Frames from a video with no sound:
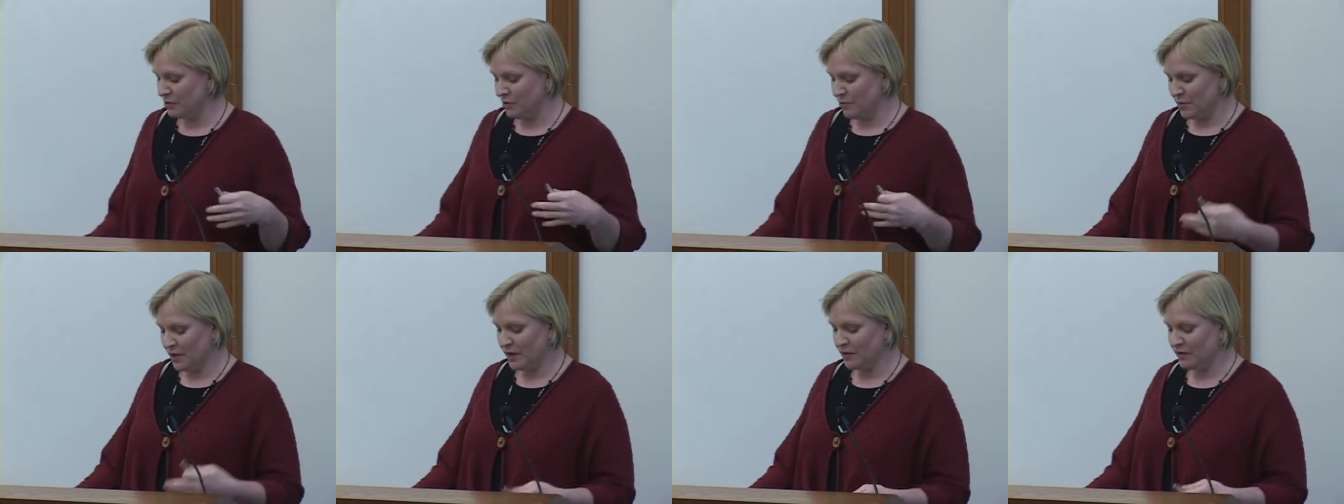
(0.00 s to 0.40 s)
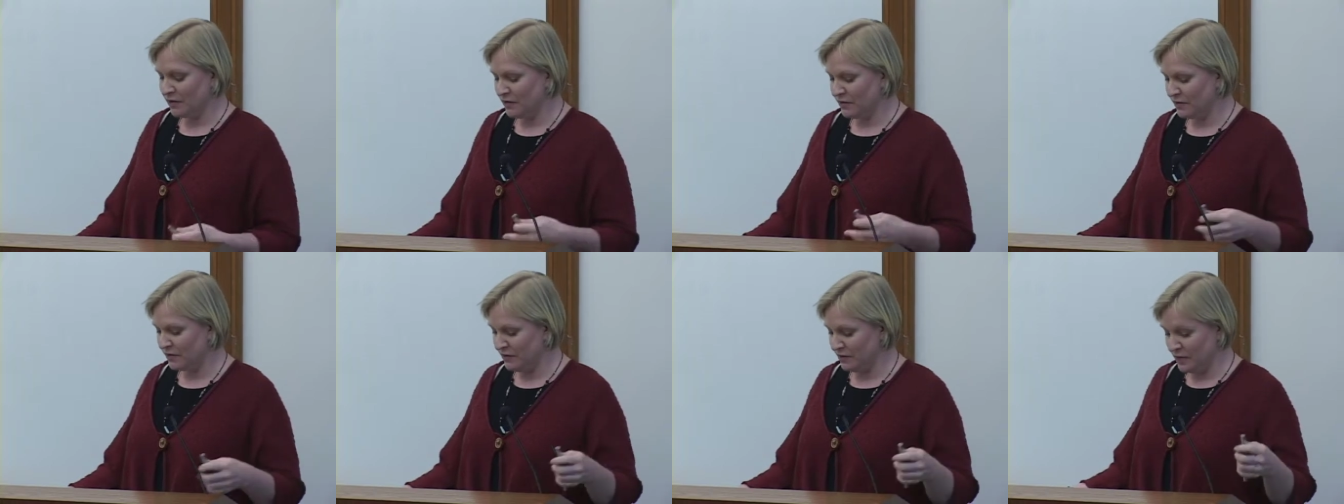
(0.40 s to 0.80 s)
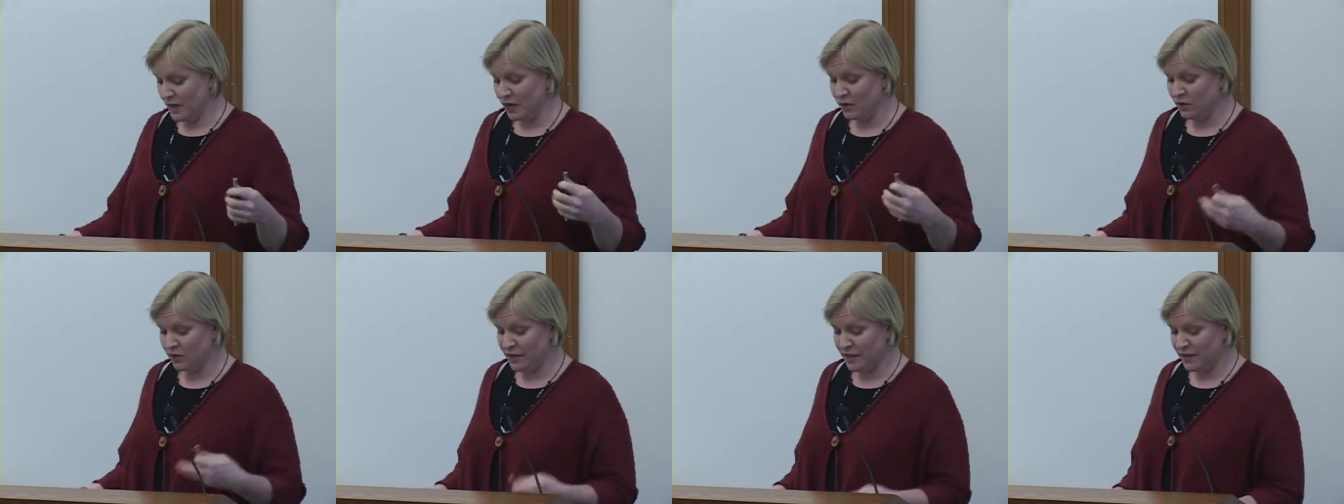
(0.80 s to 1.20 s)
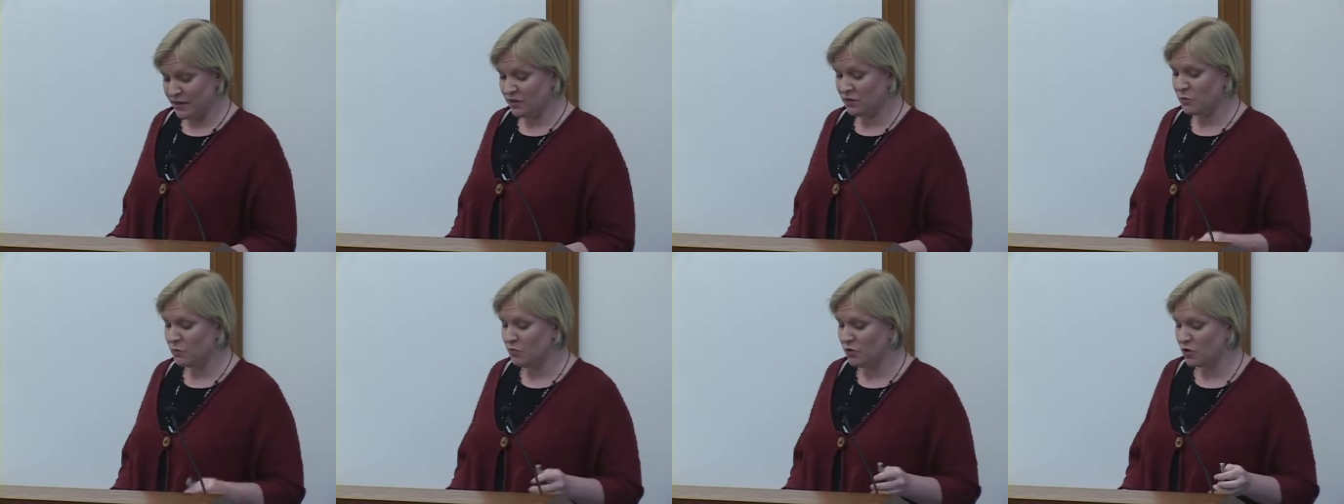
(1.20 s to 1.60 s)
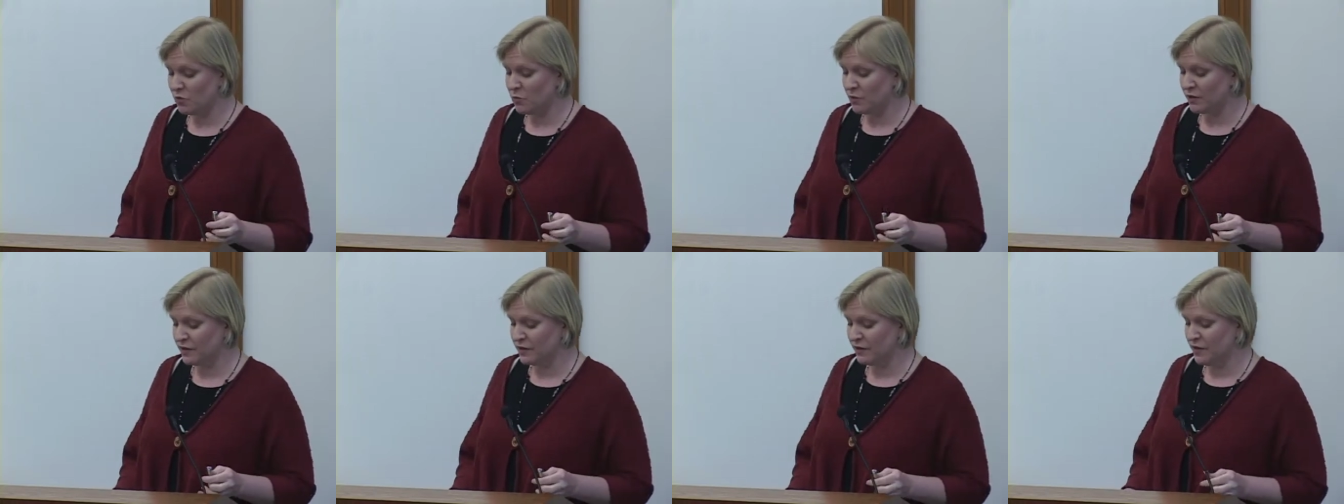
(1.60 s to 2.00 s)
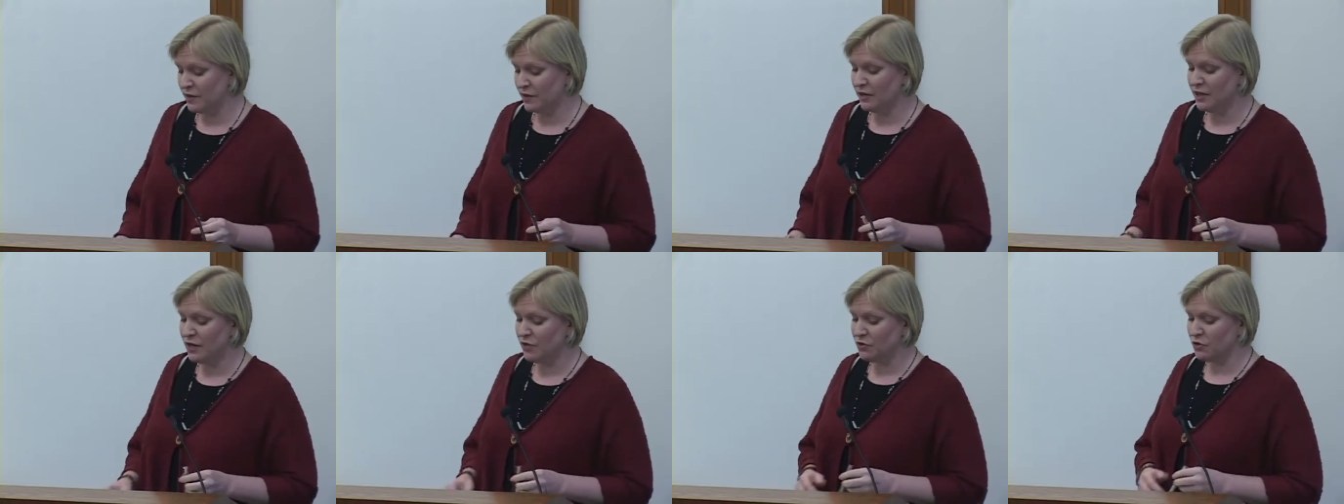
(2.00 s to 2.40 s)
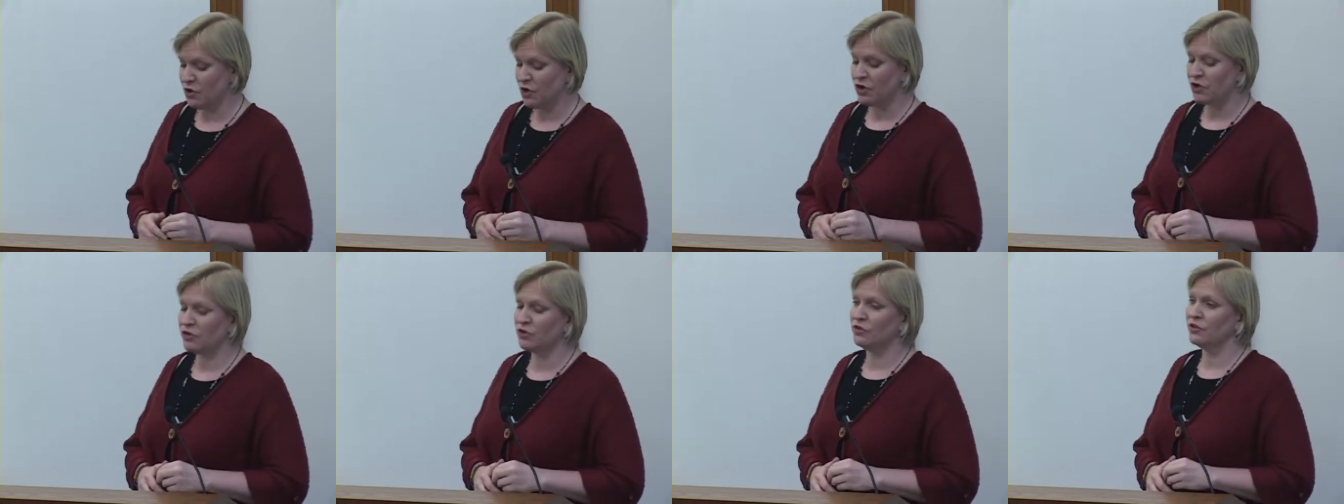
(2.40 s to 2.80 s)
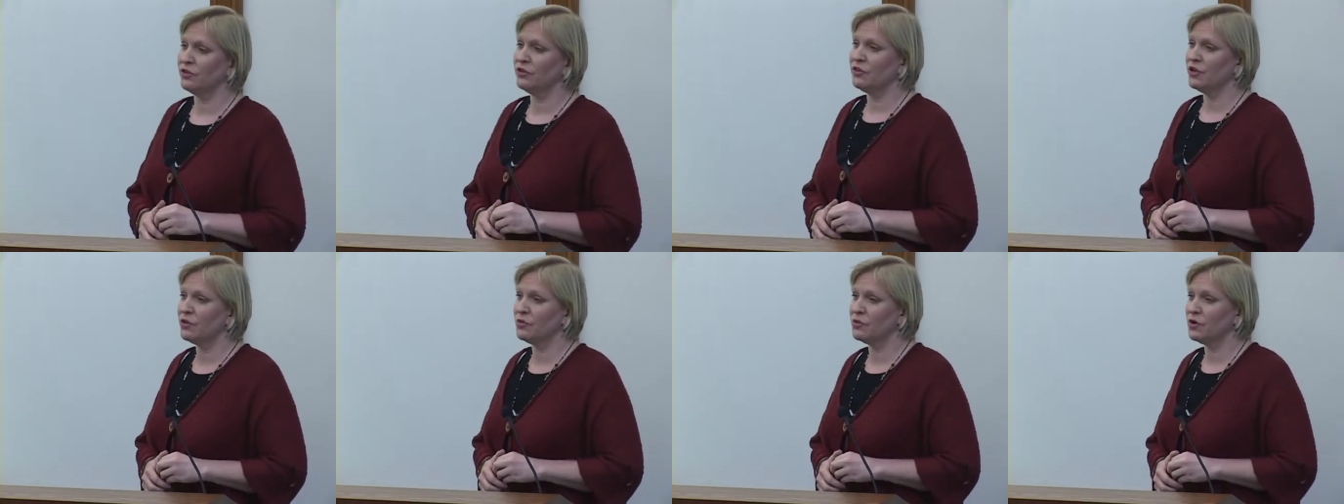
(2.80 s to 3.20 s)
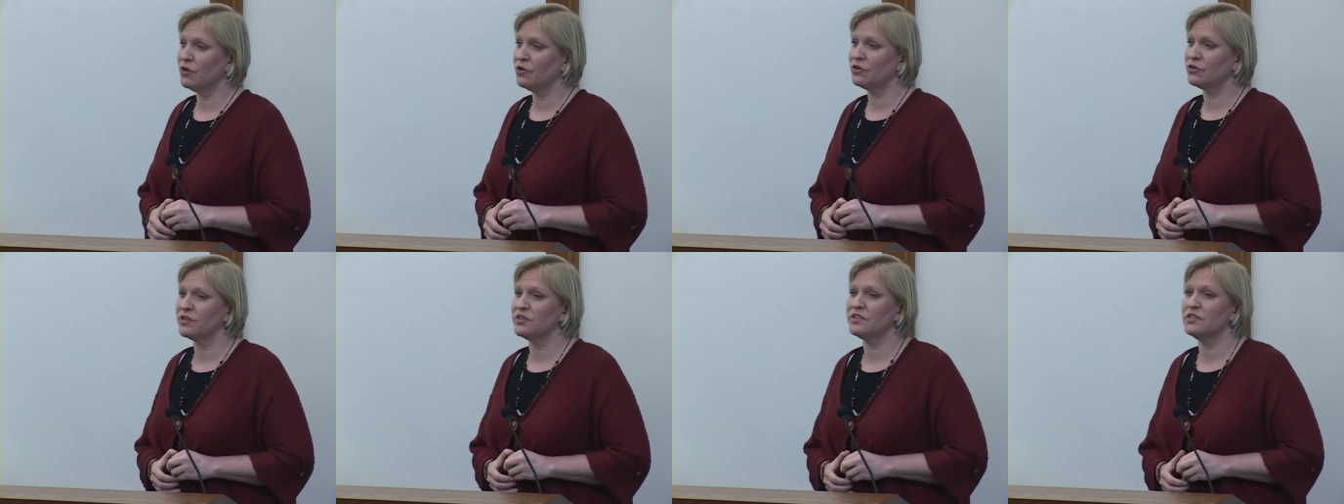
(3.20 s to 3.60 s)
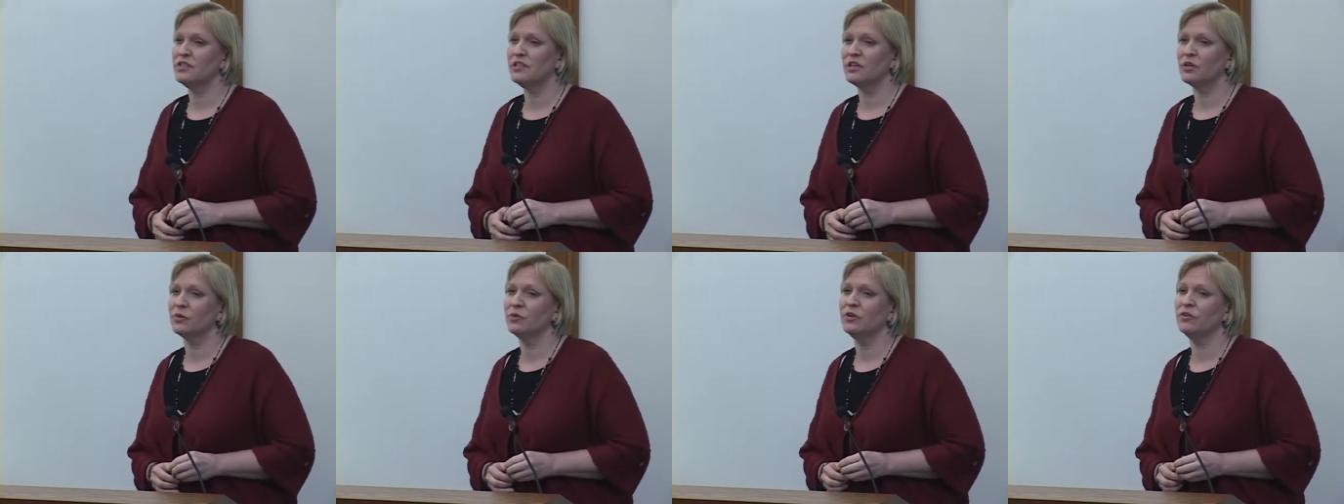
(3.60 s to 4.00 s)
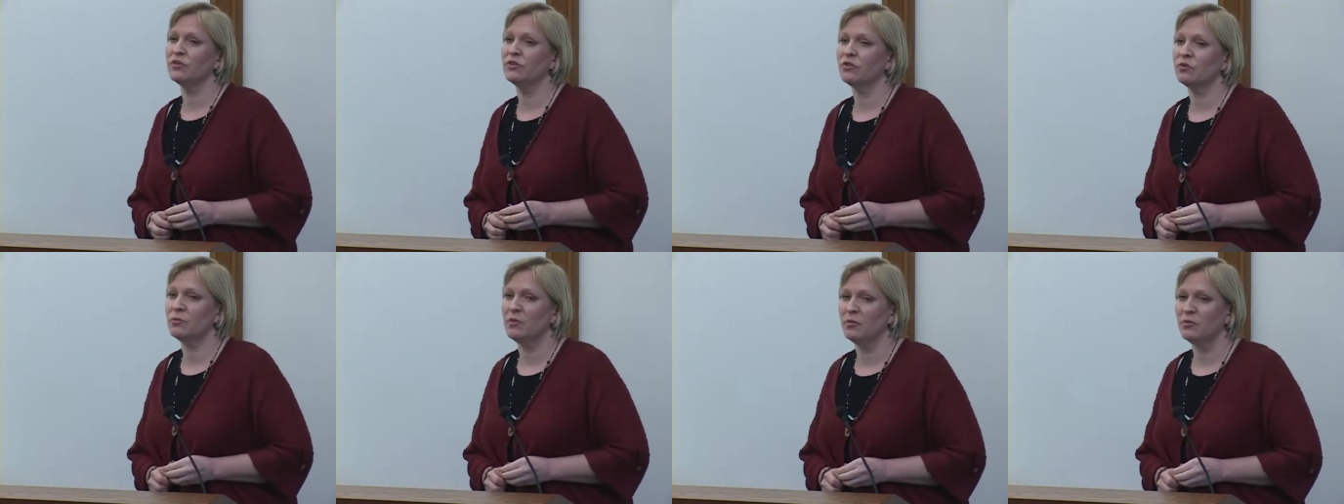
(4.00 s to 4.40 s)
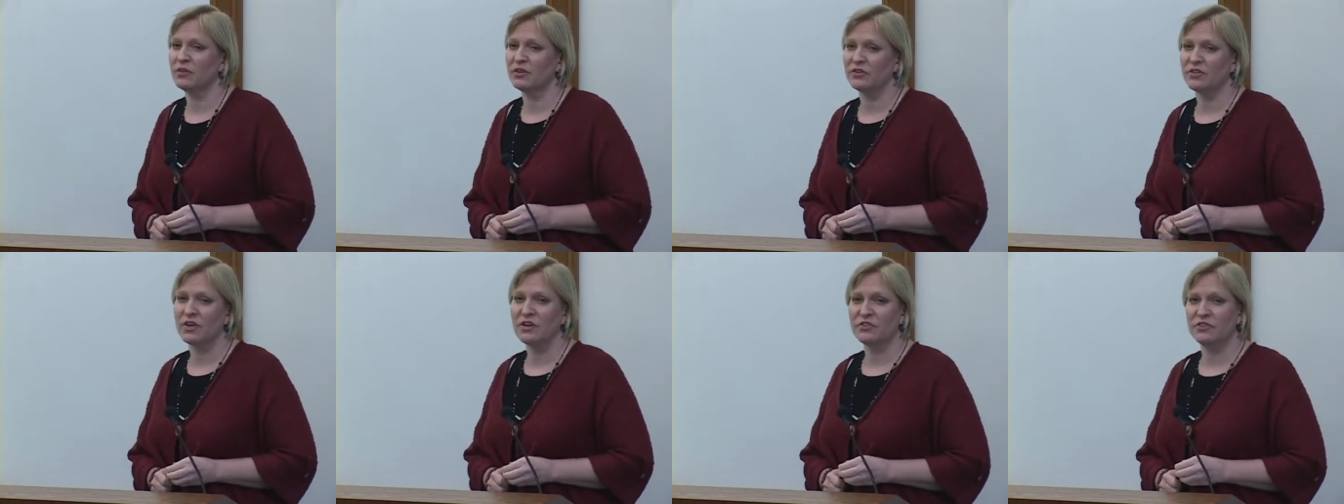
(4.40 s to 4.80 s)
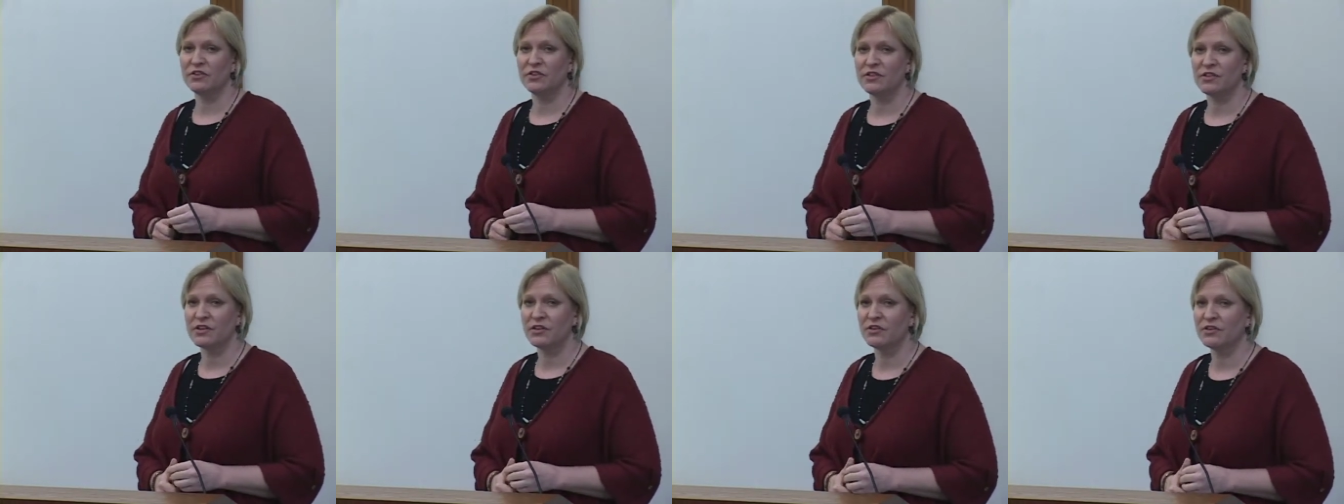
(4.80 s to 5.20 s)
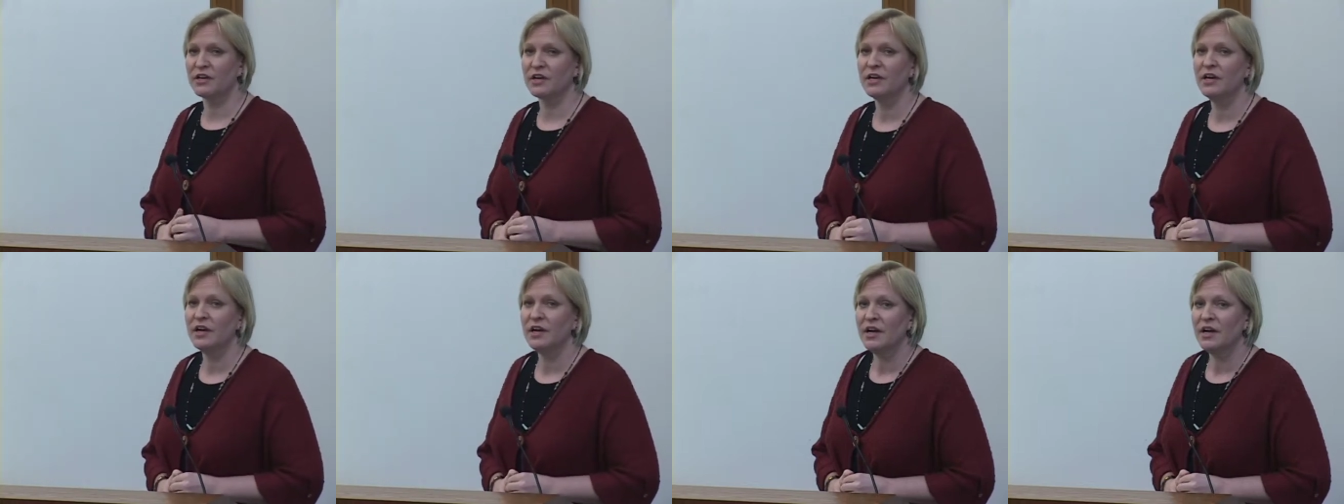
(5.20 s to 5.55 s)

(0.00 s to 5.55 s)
about this, not only this book, but another article that they wrote critiquing resource mobilization theory,